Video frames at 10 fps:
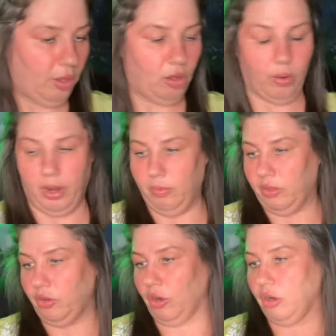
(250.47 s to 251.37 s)
go in with
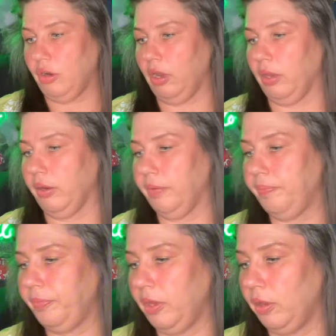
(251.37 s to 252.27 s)
a darker color
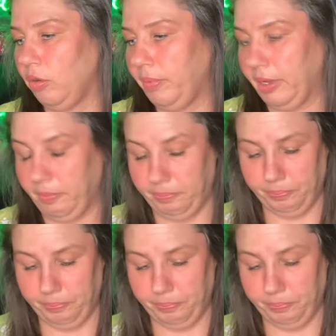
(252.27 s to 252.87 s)
a little bit.